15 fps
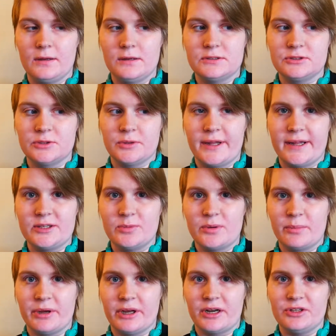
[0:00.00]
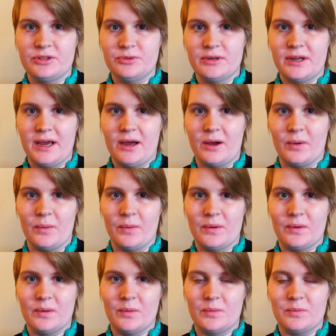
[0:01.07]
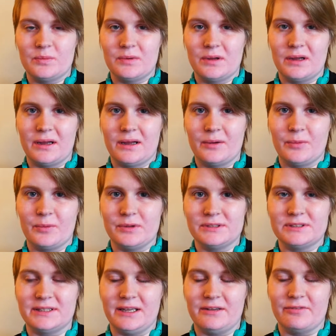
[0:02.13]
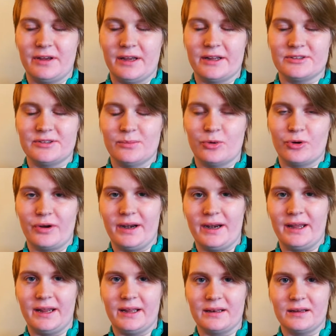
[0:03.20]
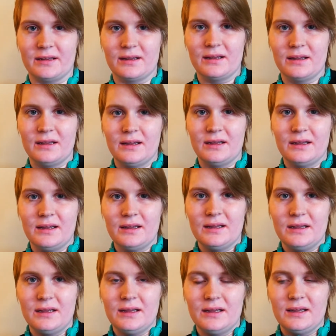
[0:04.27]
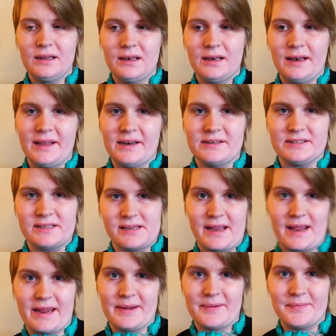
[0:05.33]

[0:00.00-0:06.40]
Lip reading: So that's what I'm gonna do now. We'll see if I get some more reading in later today.